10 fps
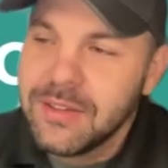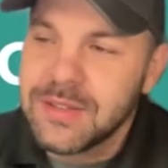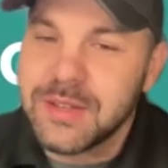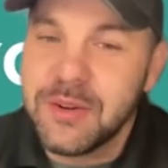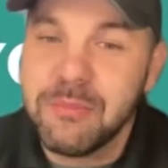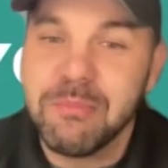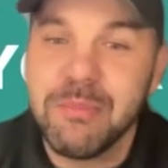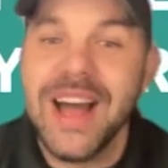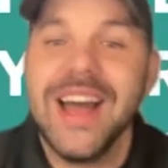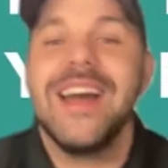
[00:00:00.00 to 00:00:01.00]
So
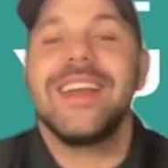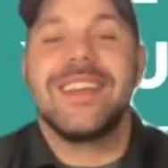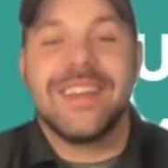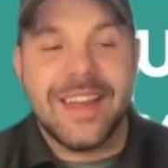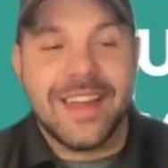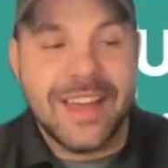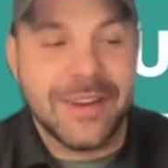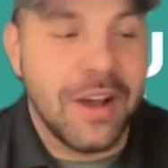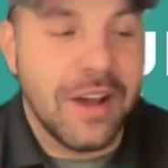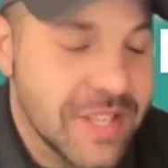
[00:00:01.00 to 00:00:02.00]
Mike and I had a
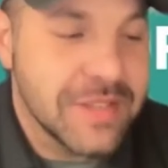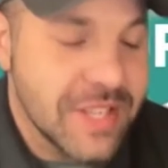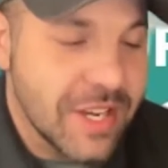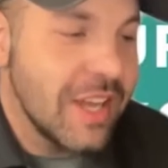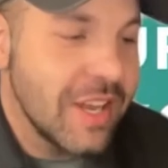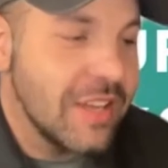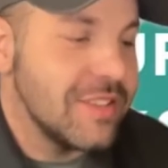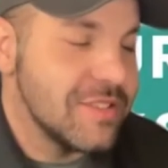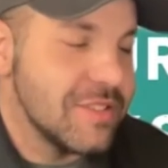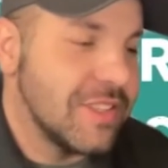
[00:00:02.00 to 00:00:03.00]
conversation at
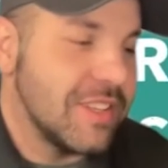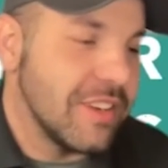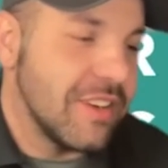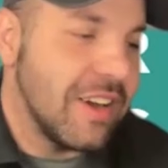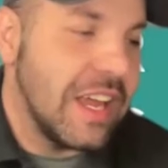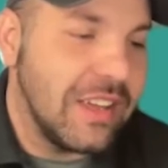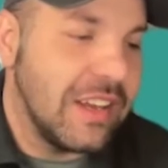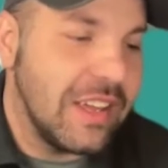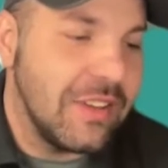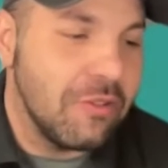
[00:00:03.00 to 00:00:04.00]
Digital Dealer,
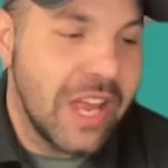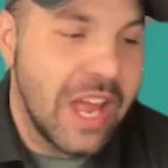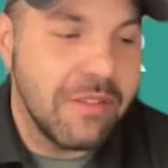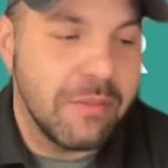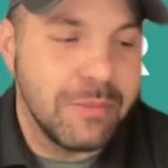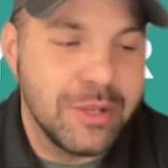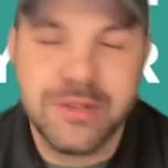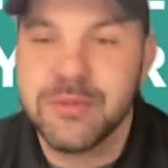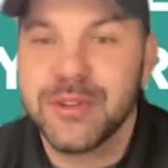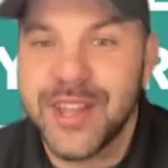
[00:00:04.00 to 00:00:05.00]
and we have a
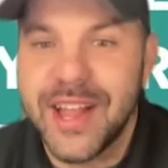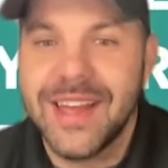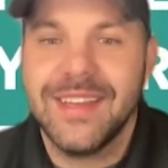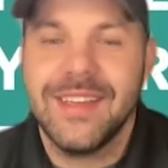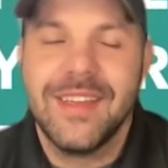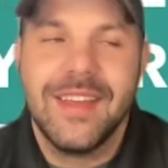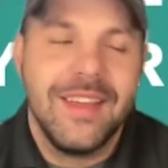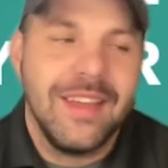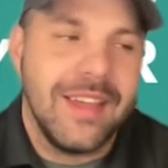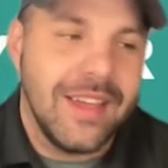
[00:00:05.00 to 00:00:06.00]
mutual client,
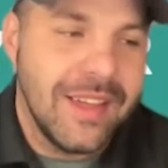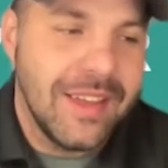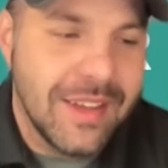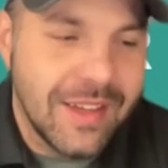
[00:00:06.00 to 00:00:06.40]
and